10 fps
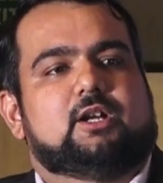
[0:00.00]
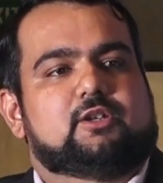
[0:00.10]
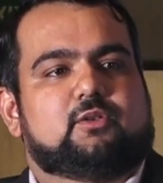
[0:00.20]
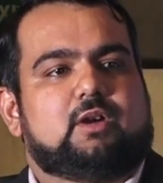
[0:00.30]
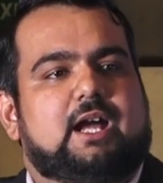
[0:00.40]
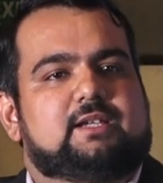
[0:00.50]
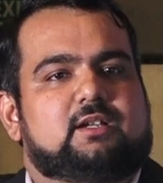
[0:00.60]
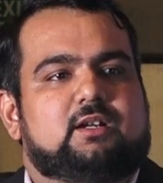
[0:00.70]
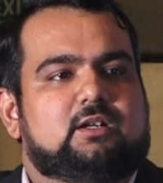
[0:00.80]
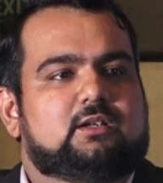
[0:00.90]
So as
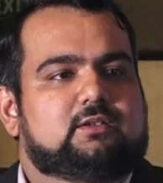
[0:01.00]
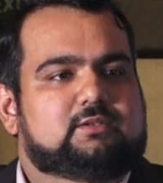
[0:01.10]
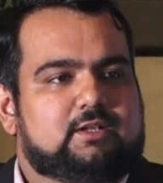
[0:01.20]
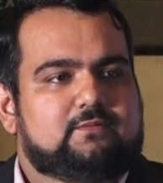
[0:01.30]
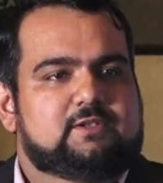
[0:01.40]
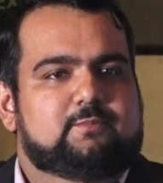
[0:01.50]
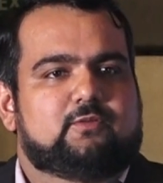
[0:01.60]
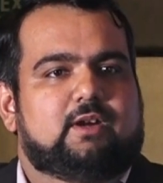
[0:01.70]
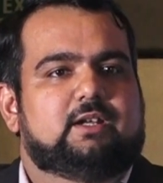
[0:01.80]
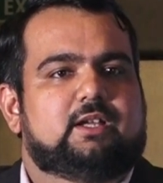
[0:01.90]
a service
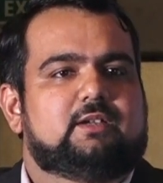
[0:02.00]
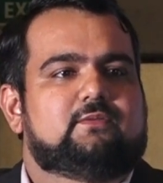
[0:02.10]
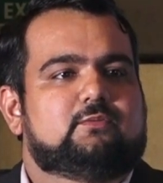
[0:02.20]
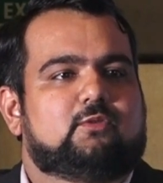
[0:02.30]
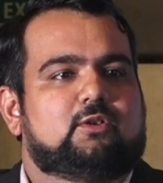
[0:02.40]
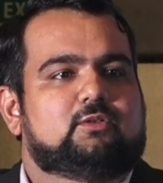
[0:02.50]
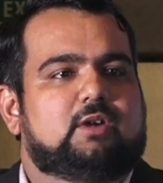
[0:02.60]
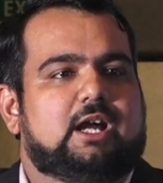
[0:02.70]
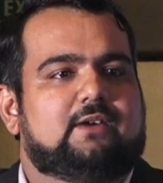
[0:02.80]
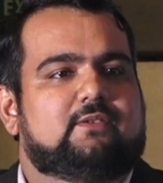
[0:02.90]
provider, if you want to
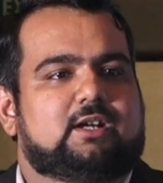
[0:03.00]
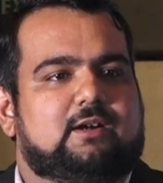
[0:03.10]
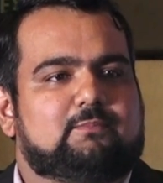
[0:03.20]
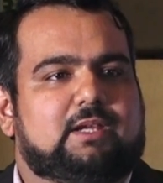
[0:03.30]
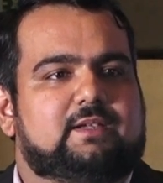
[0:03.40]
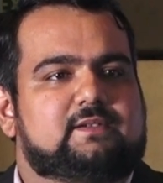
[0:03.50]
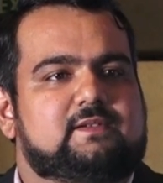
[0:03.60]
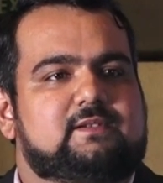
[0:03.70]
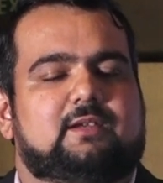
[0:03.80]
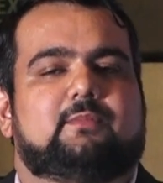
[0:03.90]
have a compliances
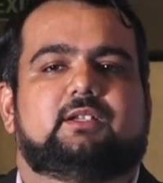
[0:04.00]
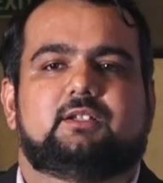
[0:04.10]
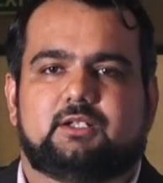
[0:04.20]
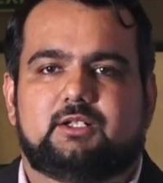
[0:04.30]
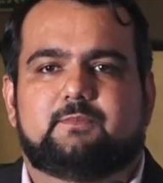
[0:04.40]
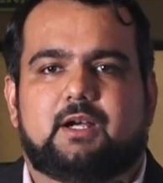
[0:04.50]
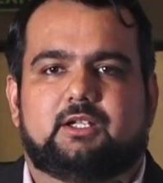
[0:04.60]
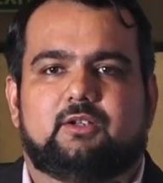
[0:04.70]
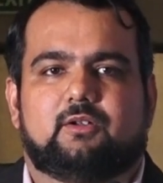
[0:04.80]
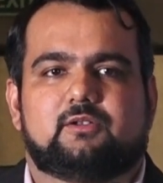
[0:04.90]
done by the third
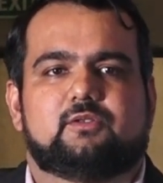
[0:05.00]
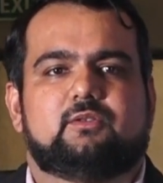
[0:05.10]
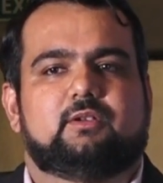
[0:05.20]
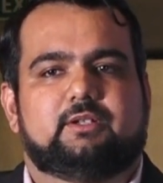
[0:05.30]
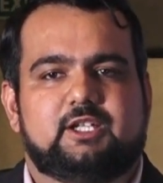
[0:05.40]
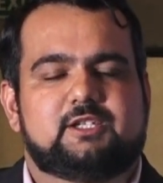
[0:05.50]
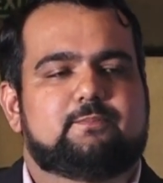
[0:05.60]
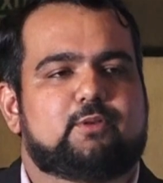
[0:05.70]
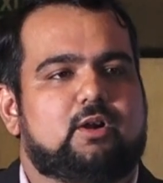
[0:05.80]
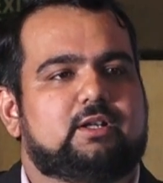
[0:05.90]
party also, this
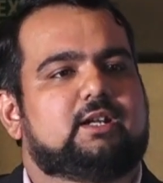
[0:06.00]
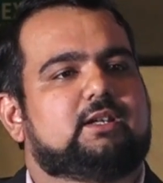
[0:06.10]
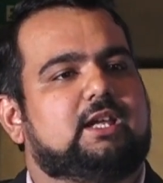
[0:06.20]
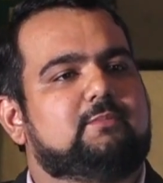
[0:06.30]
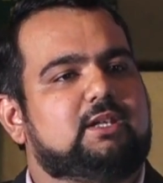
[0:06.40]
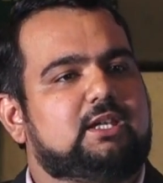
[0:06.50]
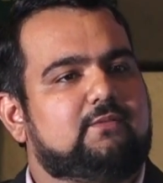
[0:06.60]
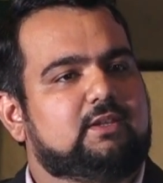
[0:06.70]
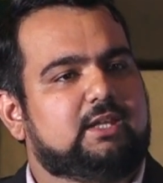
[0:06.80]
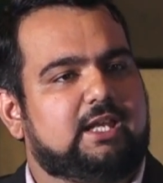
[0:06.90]
product can be
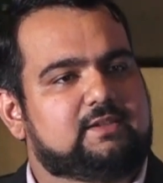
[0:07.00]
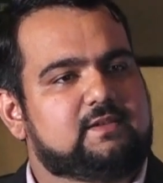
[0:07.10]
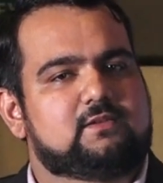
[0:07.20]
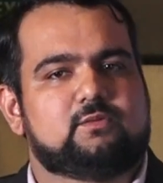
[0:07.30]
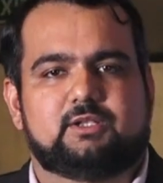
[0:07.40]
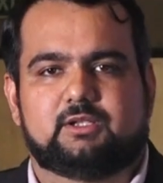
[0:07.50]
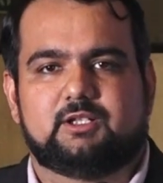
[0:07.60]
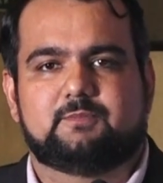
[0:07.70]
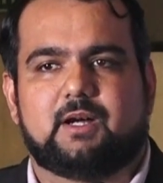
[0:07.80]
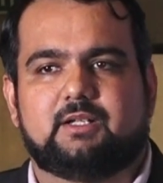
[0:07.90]
given access to the
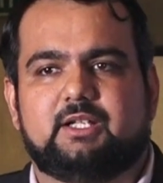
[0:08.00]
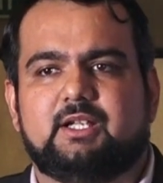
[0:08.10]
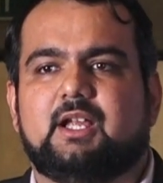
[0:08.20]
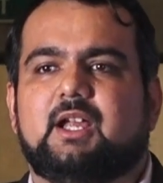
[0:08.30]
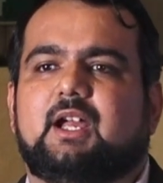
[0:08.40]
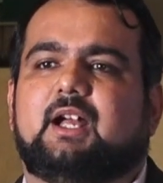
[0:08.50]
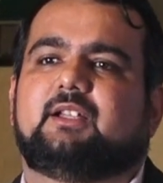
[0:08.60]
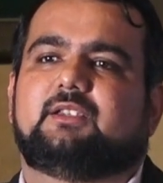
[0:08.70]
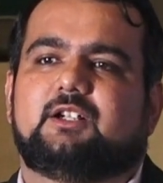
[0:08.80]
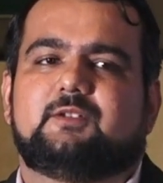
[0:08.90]
third party and the
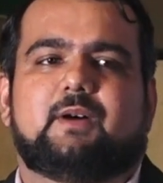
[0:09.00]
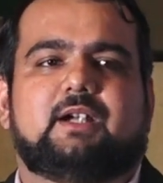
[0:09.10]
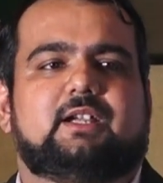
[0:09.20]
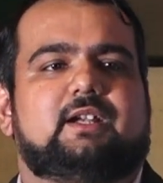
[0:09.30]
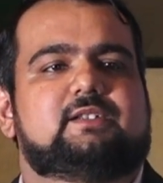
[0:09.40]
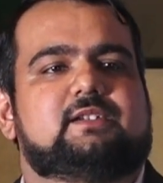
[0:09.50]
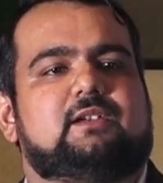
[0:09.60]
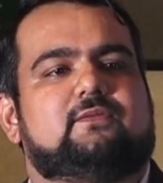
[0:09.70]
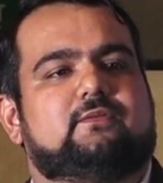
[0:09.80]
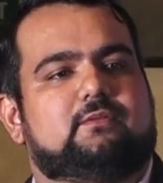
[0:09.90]
third party itself
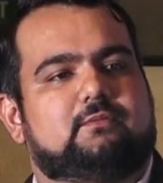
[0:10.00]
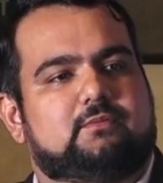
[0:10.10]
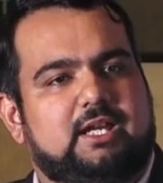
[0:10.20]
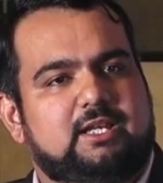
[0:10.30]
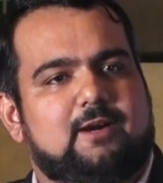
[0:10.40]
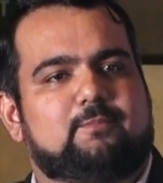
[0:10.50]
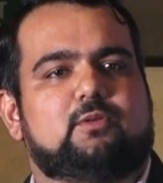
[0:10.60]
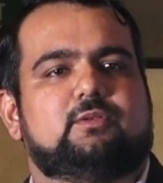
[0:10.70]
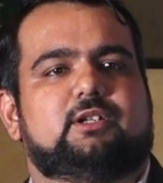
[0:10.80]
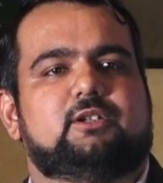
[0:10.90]
can
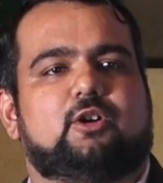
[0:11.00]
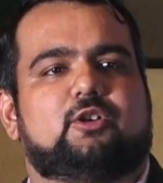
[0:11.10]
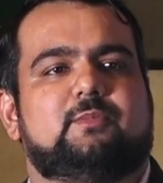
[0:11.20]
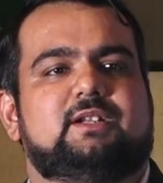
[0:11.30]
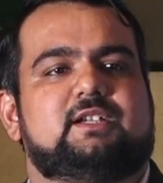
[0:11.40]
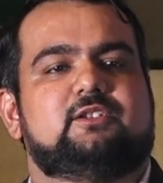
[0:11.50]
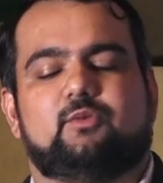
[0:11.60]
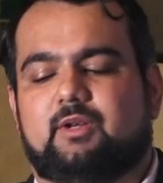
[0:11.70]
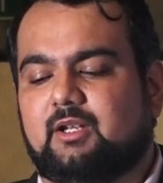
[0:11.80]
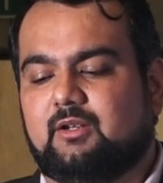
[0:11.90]
upload the documents and you
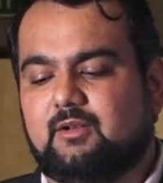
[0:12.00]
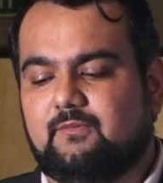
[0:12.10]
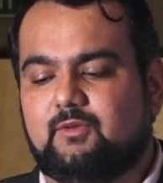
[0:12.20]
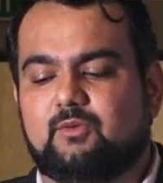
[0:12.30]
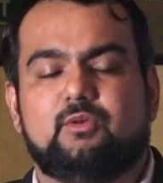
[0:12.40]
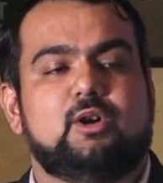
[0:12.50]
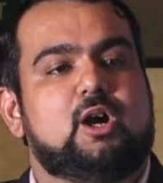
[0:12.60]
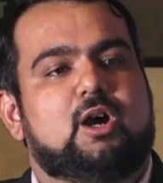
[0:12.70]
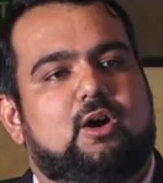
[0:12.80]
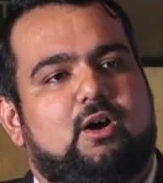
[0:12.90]
can review
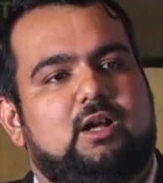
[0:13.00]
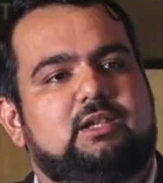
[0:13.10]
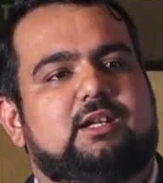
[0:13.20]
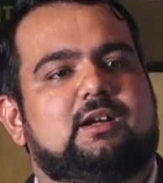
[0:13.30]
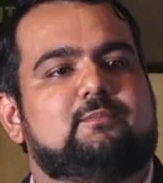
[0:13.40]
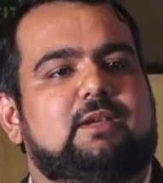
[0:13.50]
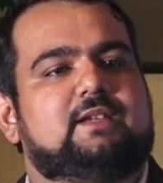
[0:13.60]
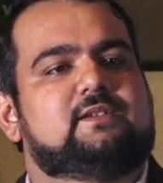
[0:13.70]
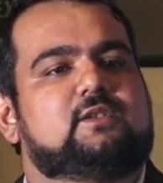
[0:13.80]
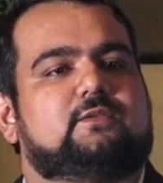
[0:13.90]
all the
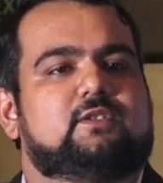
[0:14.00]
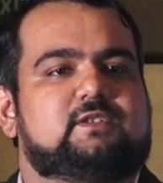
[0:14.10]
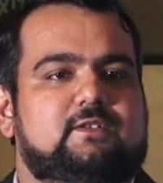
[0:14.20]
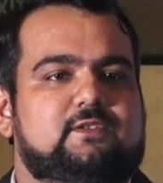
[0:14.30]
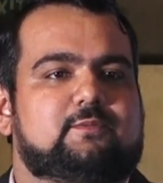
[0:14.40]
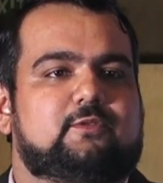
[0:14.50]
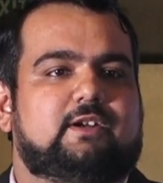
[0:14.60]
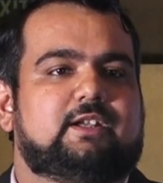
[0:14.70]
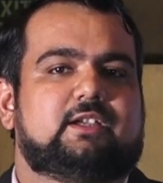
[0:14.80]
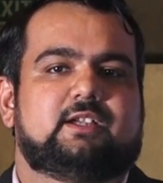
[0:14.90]
compliances of your service
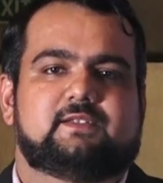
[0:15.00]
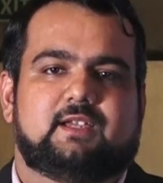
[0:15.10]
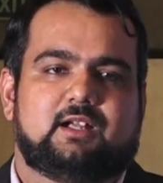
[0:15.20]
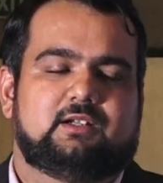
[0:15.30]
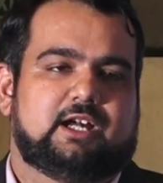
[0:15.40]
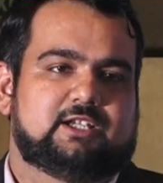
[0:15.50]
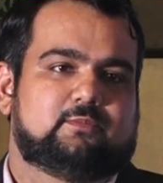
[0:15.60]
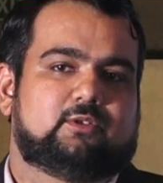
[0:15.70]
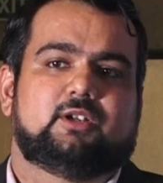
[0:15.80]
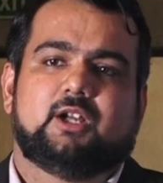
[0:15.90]
provider in a single
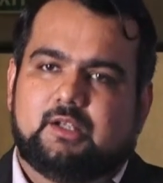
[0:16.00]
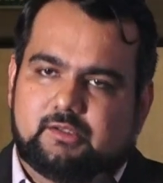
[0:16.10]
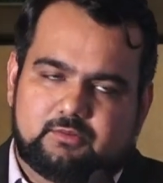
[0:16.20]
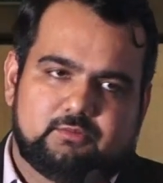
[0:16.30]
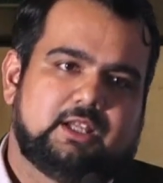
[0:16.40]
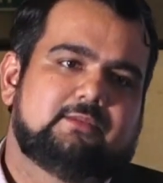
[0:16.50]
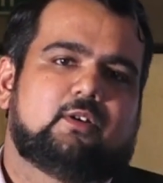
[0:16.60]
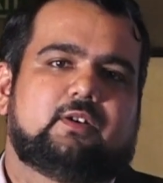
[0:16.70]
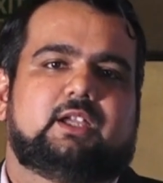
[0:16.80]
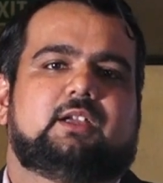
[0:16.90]
dashboard. So today
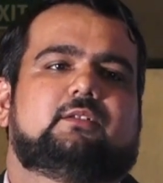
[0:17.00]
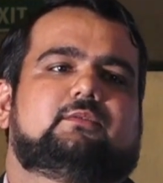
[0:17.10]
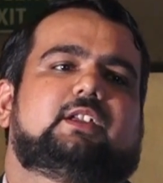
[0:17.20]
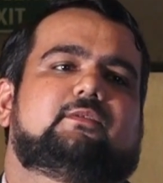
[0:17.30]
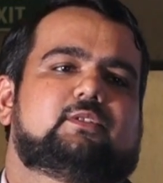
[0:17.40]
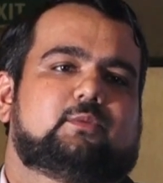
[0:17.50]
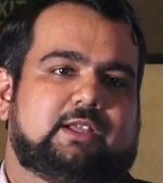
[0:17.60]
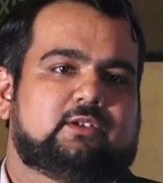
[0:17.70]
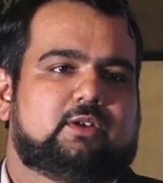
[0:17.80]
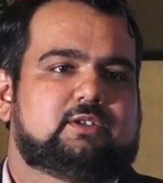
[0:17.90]
morning, there was
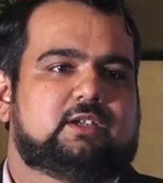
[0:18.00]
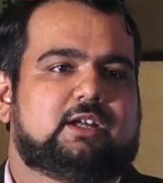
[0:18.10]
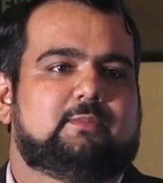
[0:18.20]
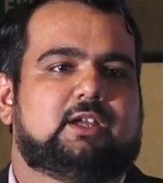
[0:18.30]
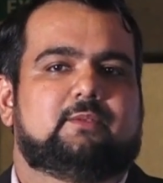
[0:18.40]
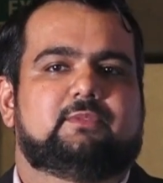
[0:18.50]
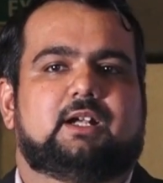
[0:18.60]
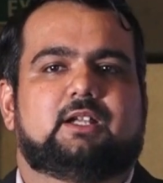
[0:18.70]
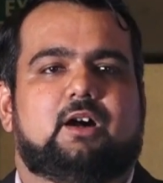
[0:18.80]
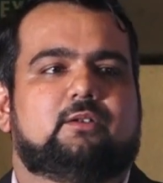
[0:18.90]
one question coming up that
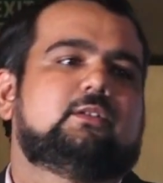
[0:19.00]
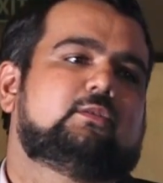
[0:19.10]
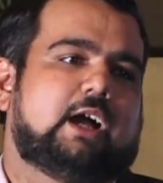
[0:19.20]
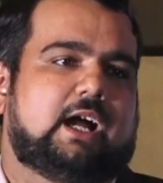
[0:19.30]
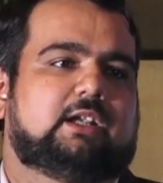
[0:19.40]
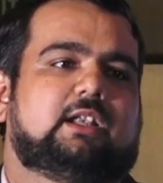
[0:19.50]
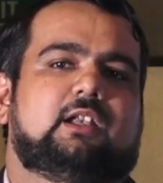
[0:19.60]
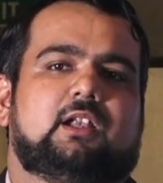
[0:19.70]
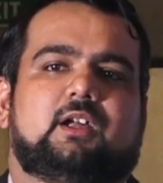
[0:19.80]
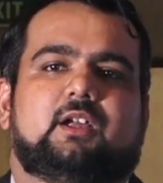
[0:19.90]
how do you handle
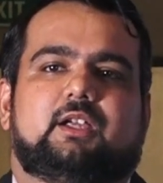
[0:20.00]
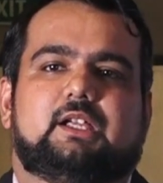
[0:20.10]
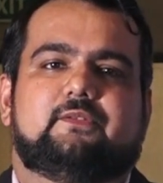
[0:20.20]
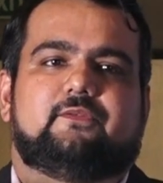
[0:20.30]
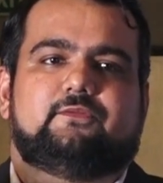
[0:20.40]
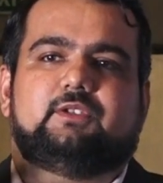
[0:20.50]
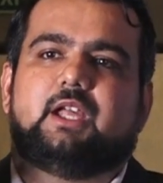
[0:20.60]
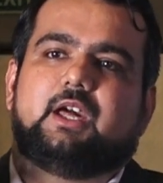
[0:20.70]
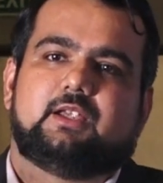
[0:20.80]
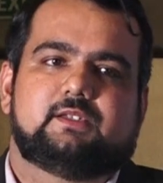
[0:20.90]
if
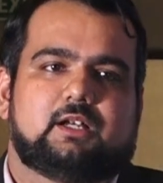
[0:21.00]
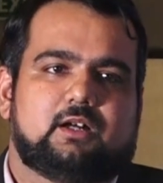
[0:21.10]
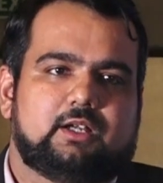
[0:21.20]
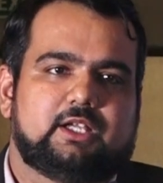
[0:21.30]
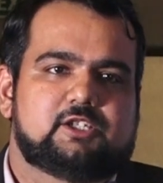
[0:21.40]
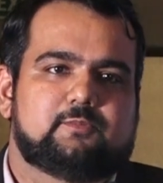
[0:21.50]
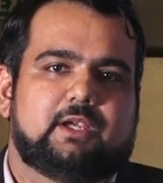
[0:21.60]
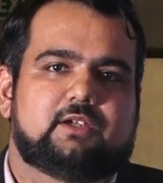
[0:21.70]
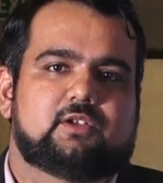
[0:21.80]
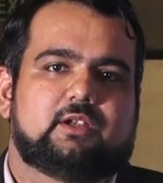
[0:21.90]
there is a
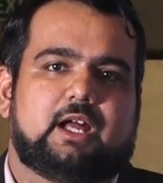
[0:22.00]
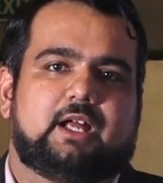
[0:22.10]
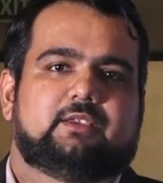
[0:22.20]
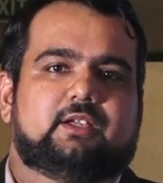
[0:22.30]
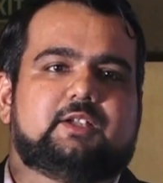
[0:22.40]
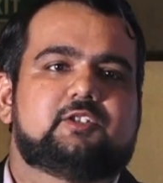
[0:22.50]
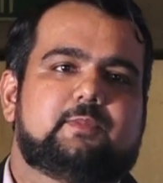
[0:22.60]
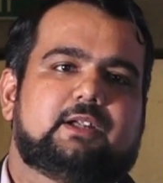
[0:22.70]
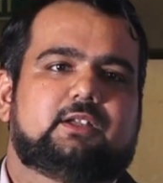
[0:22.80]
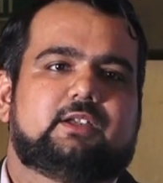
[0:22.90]
inspection and the
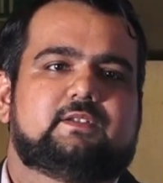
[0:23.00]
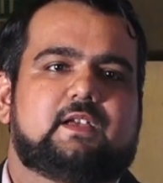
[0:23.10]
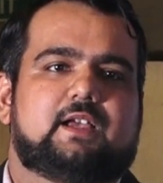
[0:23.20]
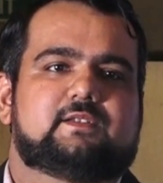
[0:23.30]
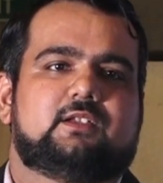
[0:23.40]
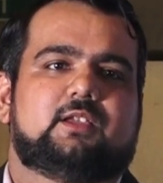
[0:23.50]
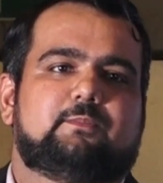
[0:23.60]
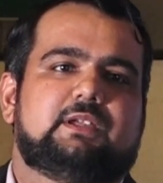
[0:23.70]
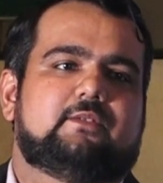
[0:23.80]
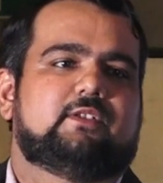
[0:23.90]
inspector is asking the
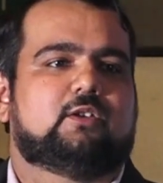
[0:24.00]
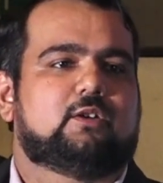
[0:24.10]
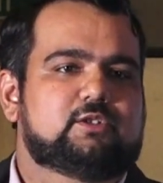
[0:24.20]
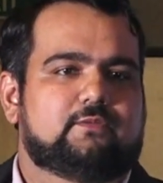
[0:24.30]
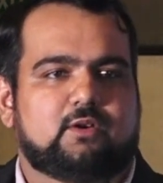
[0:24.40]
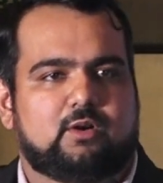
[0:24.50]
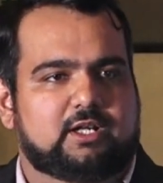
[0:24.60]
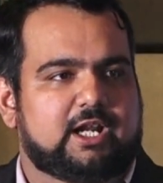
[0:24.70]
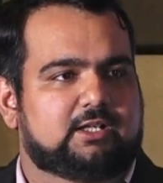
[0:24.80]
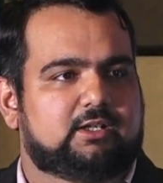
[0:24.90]
PF records of a
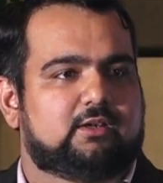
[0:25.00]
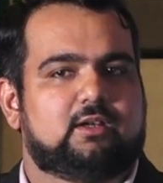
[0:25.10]
contractor?